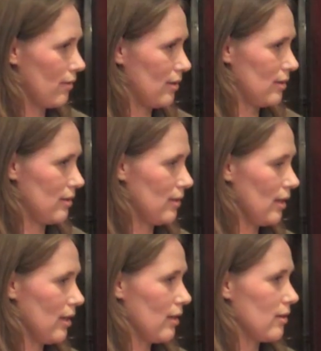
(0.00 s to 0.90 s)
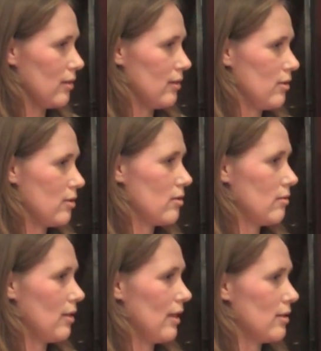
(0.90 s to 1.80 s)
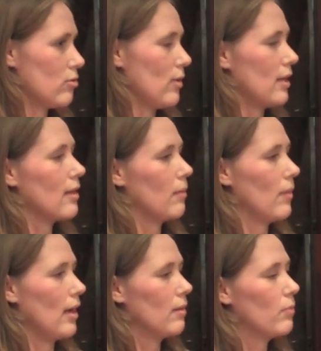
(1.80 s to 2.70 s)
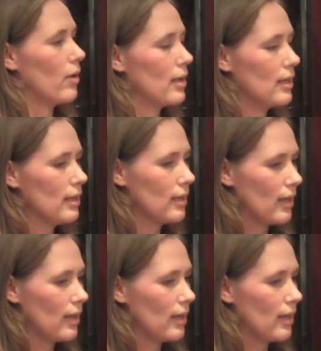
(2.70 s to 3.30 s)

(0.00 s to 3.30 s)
the strength in my body.